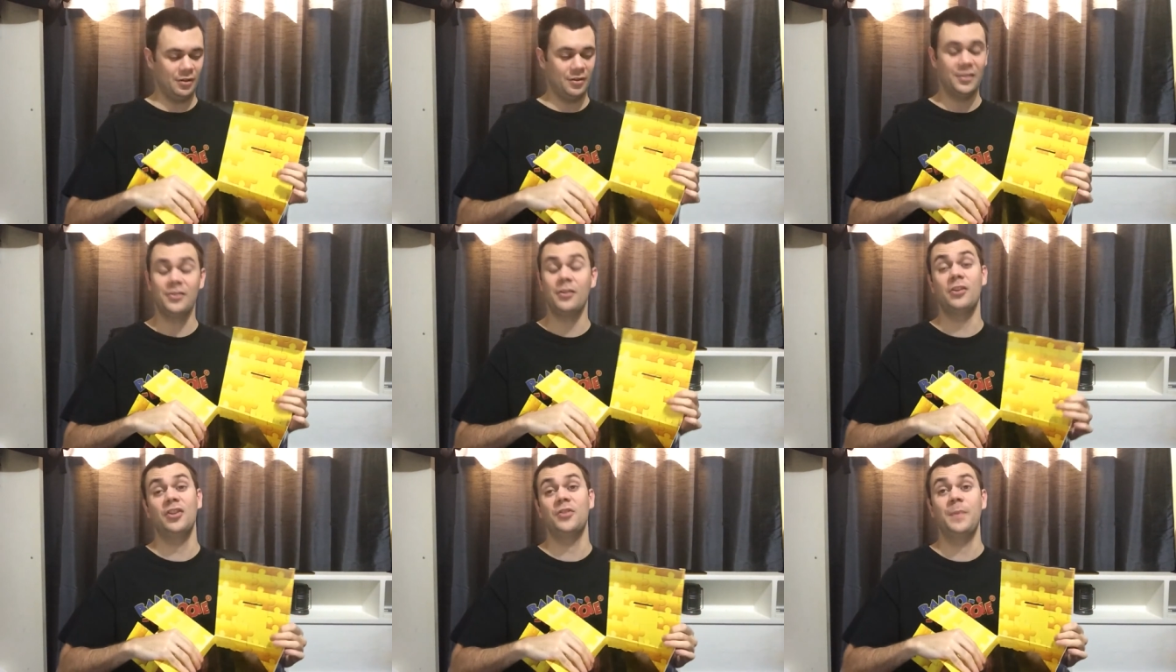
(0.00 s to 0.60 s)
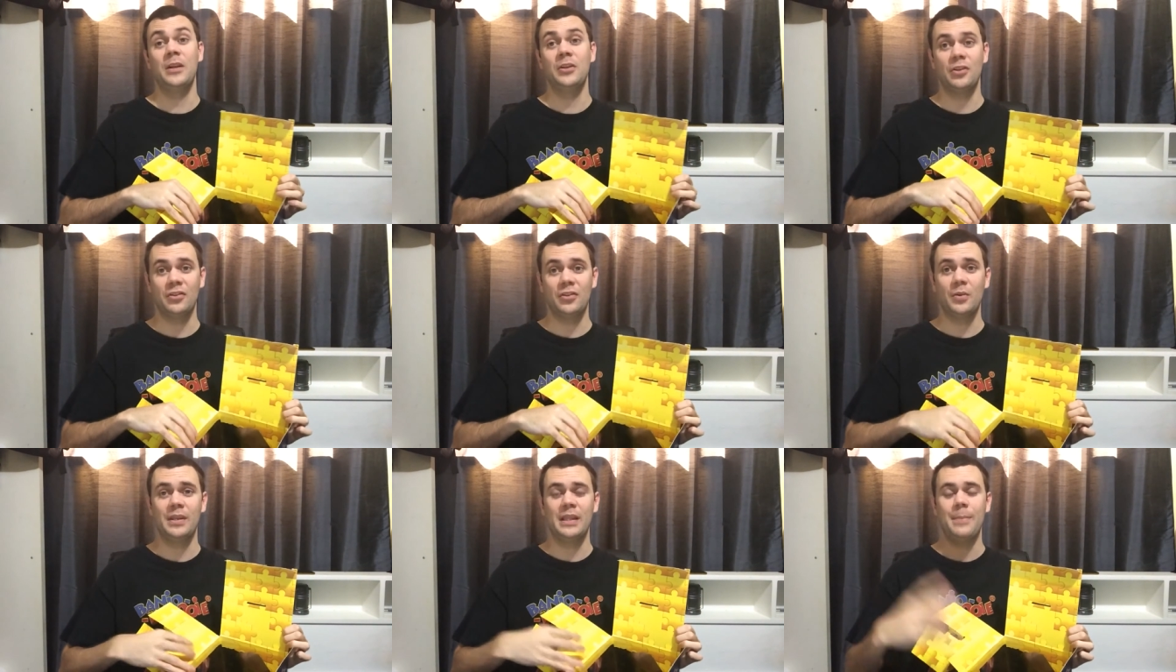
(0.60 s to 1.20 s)
Because it's not just Banjo
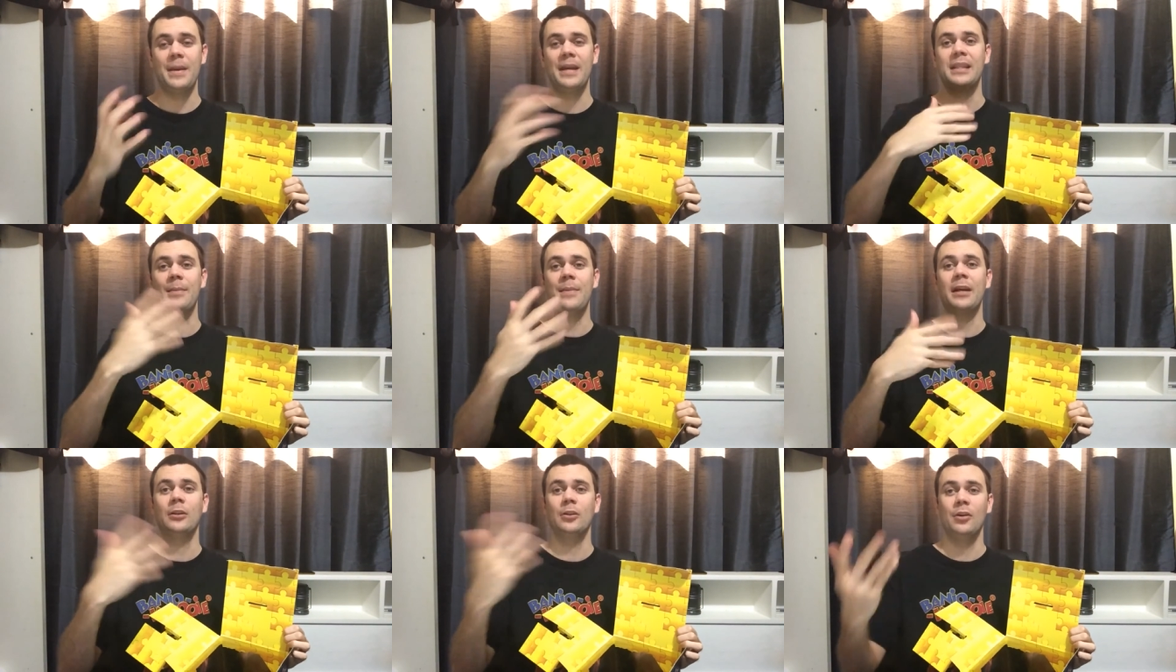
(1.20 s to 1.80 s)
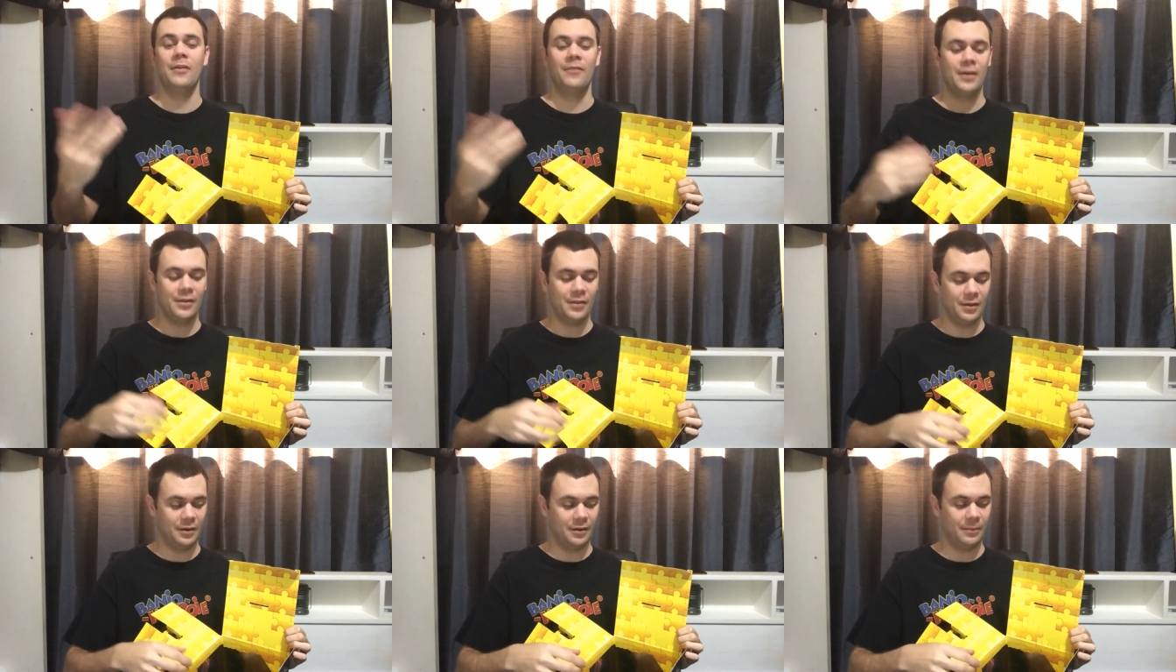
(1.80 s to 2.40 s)
Kazooie they make; they make a lot of
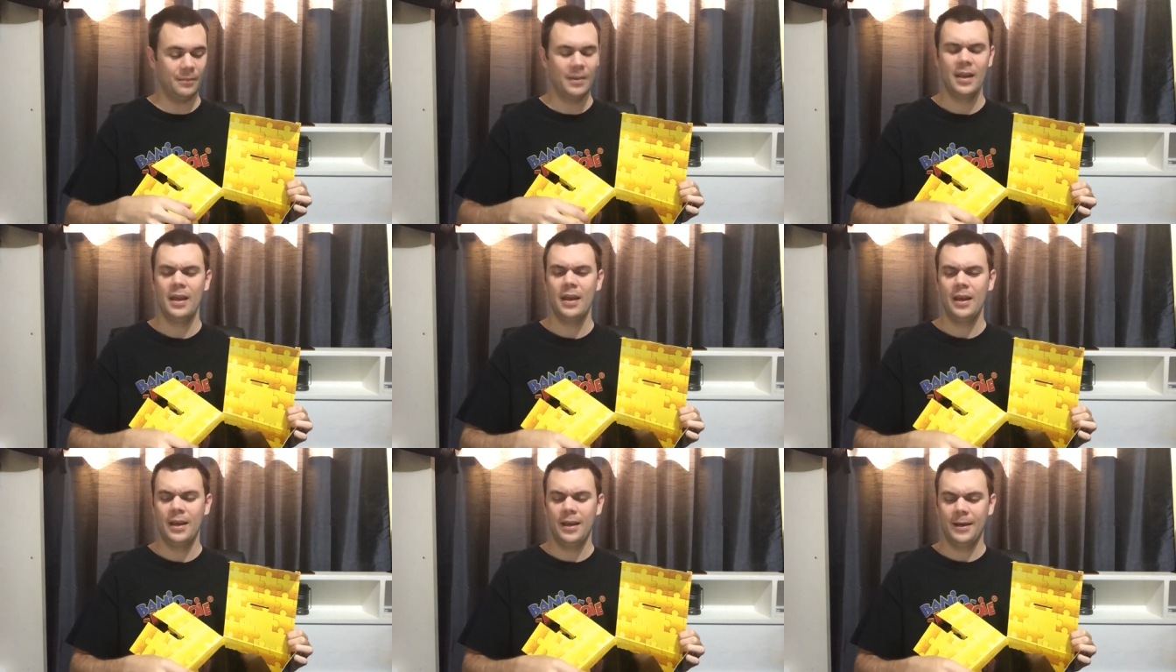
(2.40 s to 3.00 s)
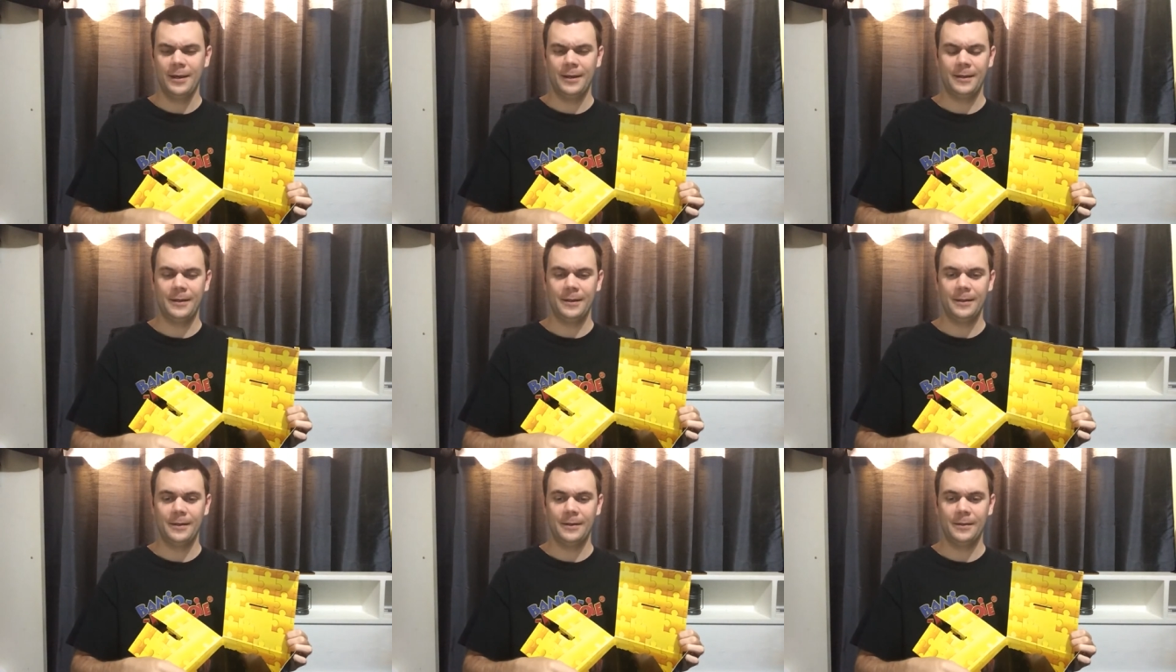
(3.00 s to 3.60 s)
other
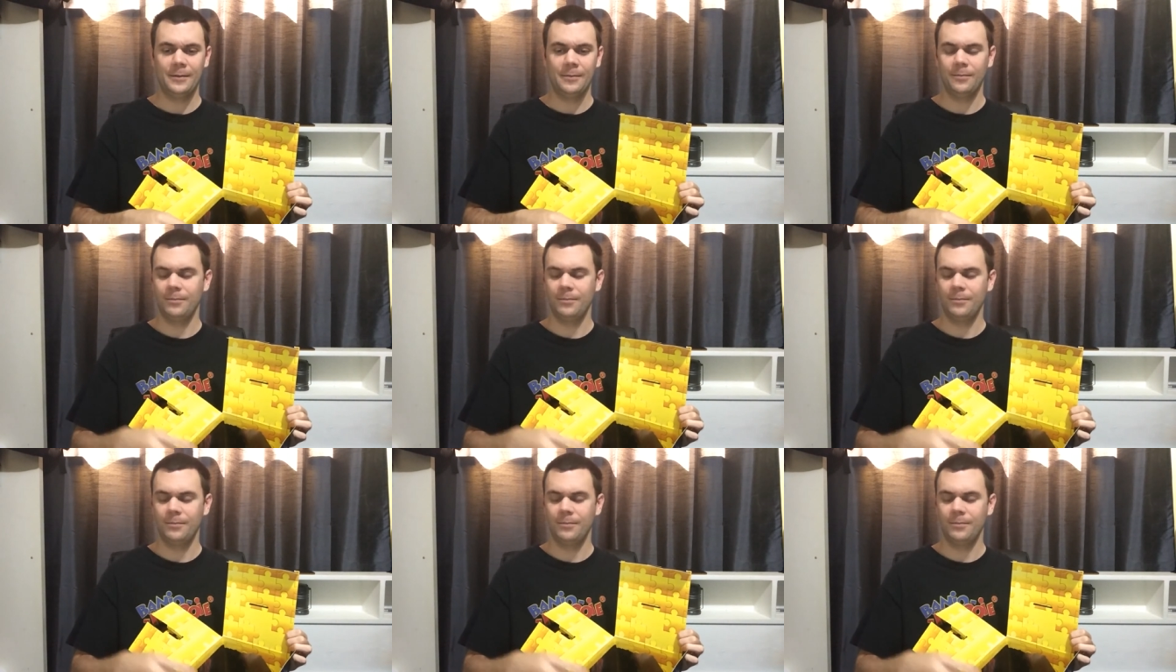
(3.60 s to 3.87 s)
uh,